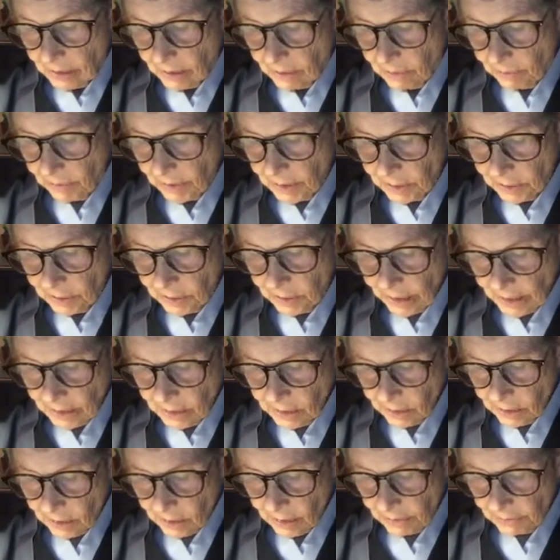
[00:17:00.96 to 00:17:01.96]
When you cut
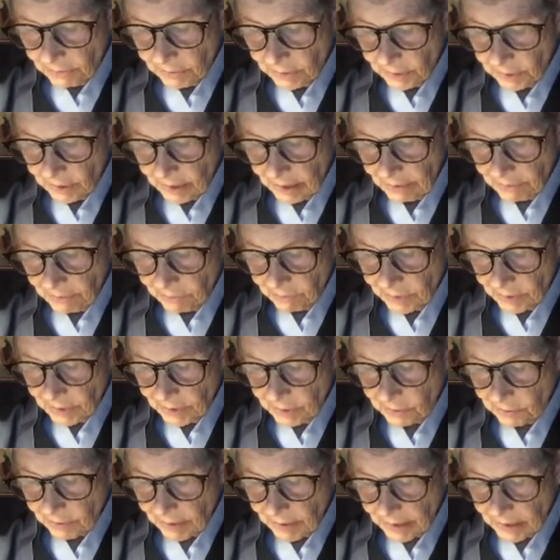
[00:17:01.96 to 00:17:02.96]
it off, you're left with a
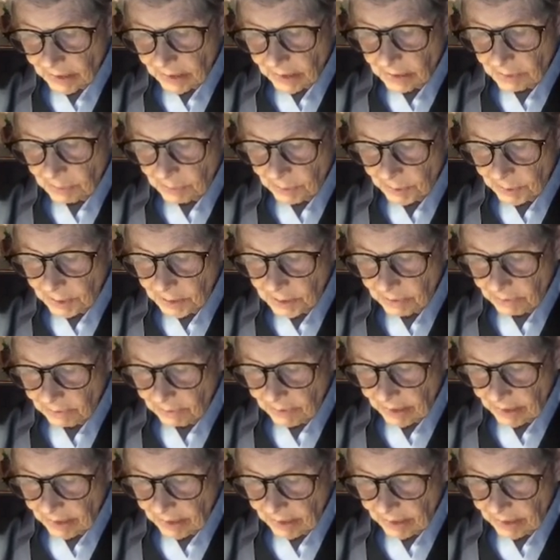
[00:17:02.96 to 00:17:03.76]
direct experience of